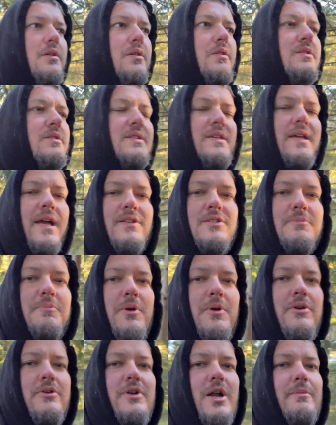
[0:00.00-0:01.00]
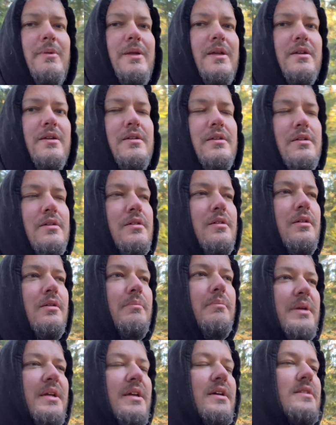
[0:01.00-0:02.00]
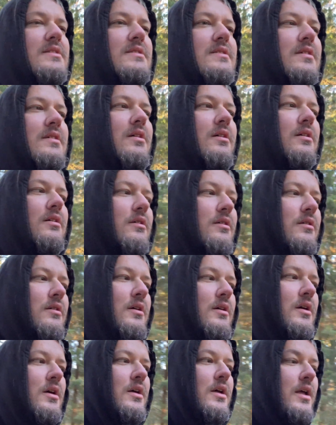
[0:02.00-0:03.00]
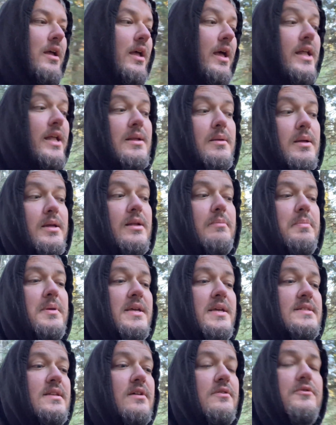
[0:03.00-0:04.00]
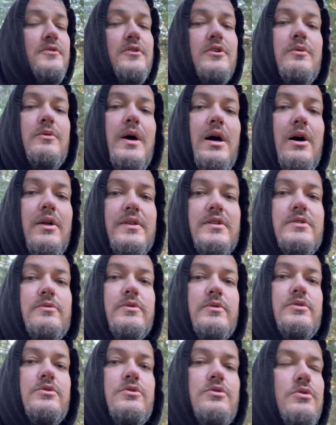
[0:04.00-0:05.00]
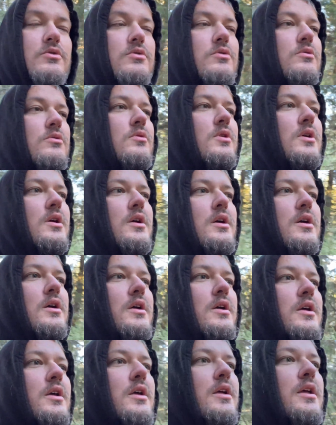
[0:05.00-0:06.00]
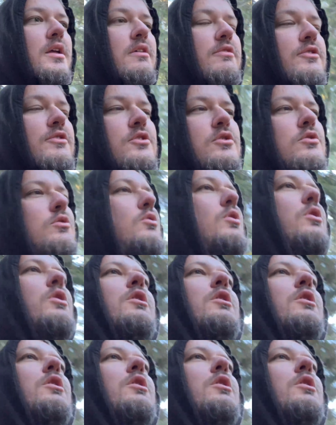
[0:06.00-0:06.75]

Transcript: to get into programming because and it, it appears that for a while this was true if you